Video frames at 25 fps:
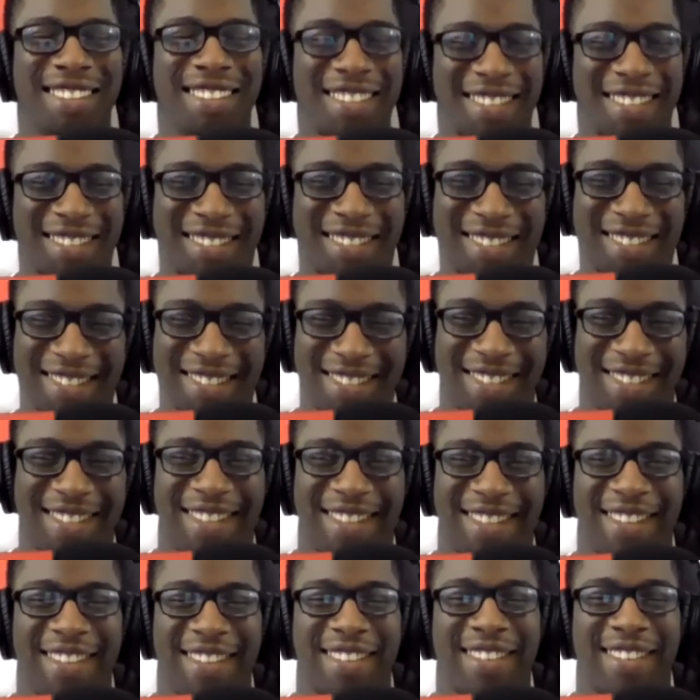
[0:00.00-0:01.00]

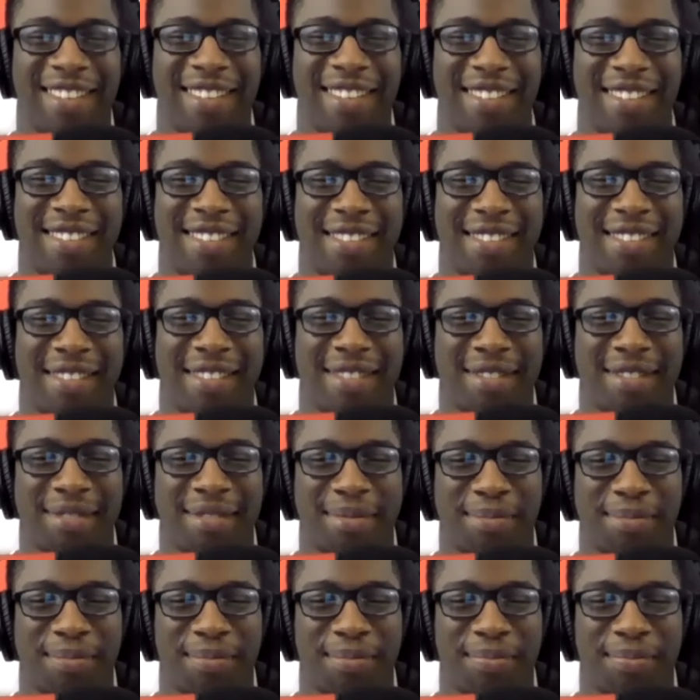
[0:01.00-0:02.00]

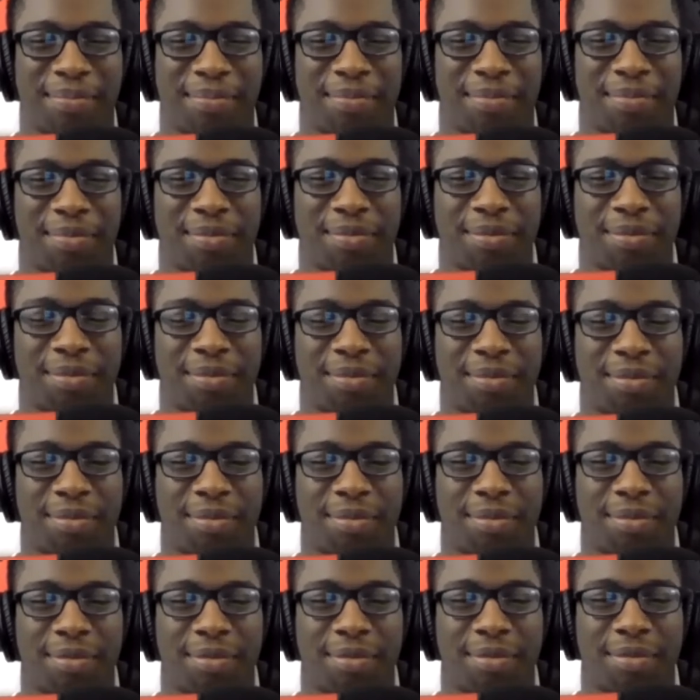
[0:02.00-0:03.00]

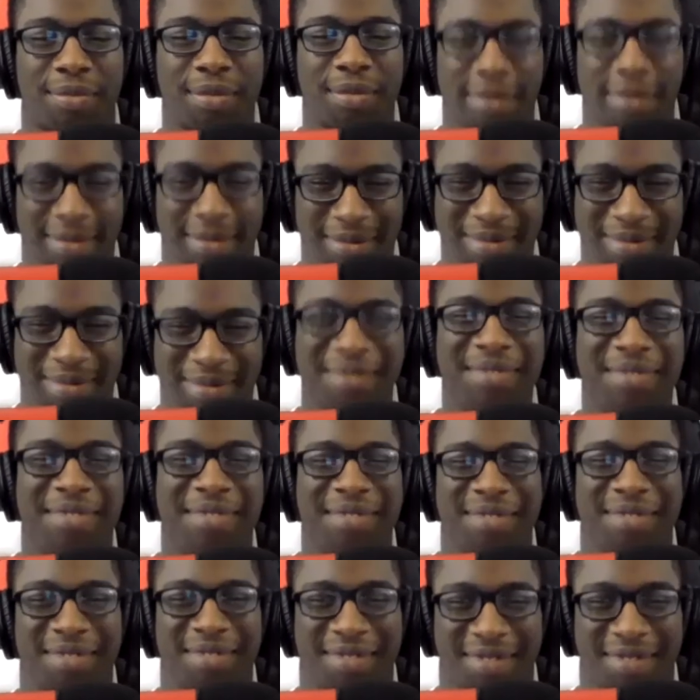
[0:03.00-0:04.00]

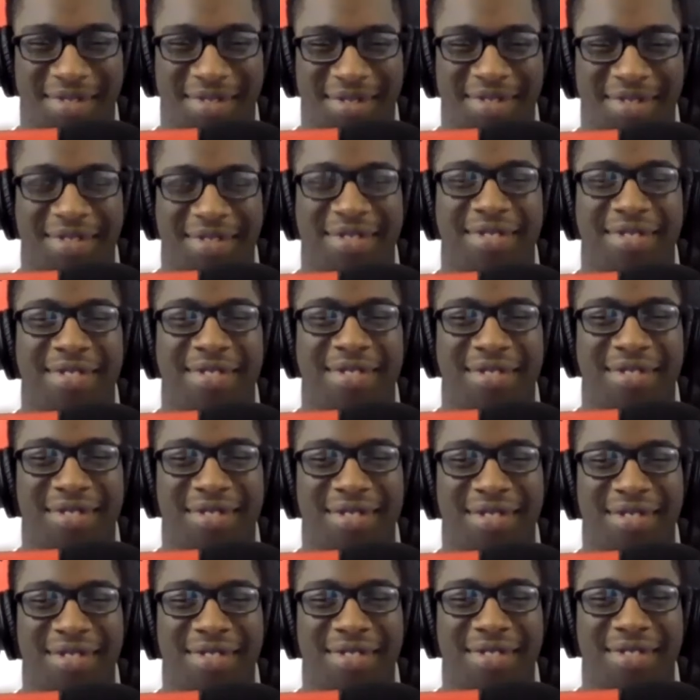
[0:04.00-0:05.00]

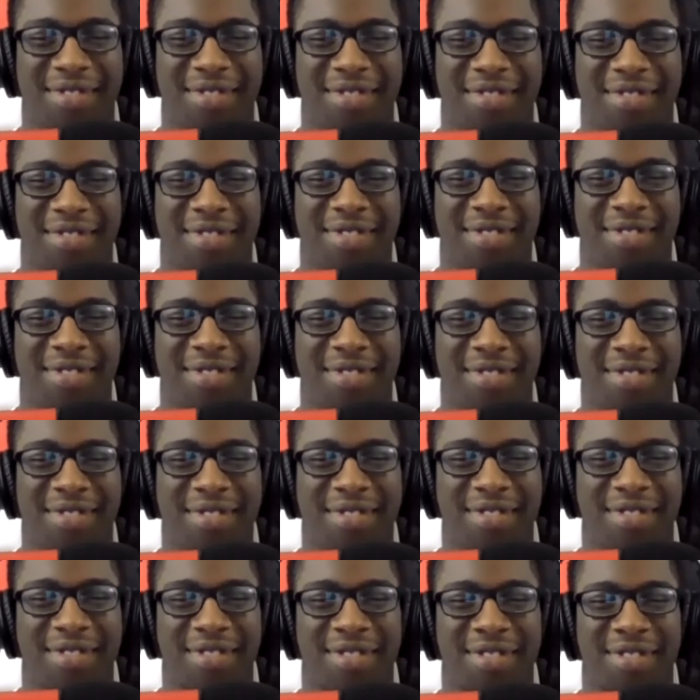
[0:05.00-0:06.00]

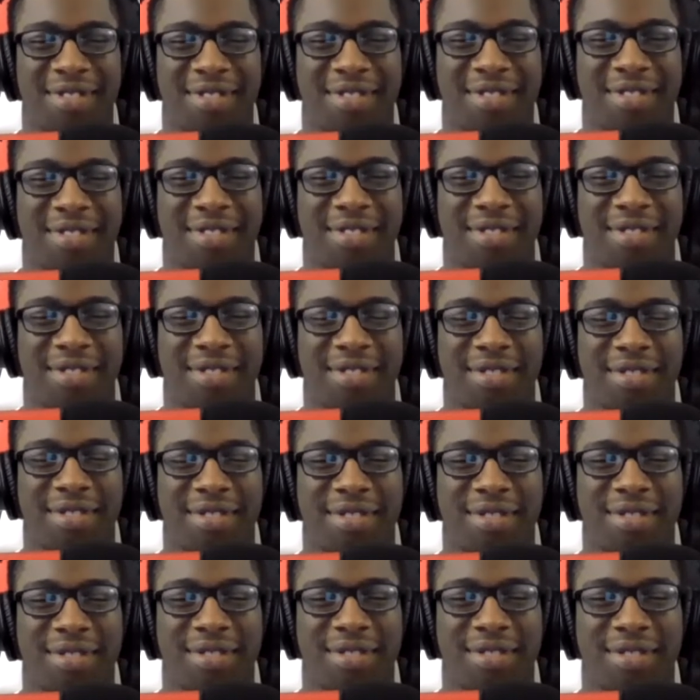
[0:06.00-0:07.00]

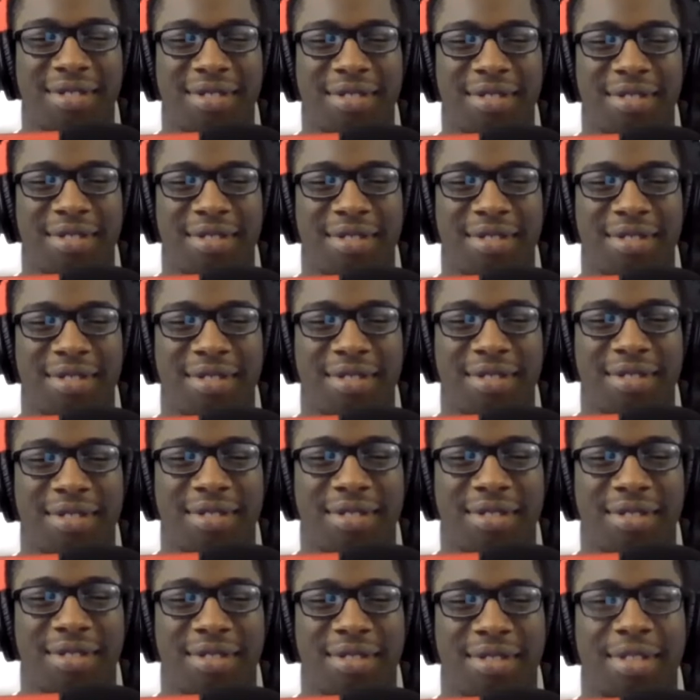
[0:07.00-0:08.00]
No words are spoken by the person on screen.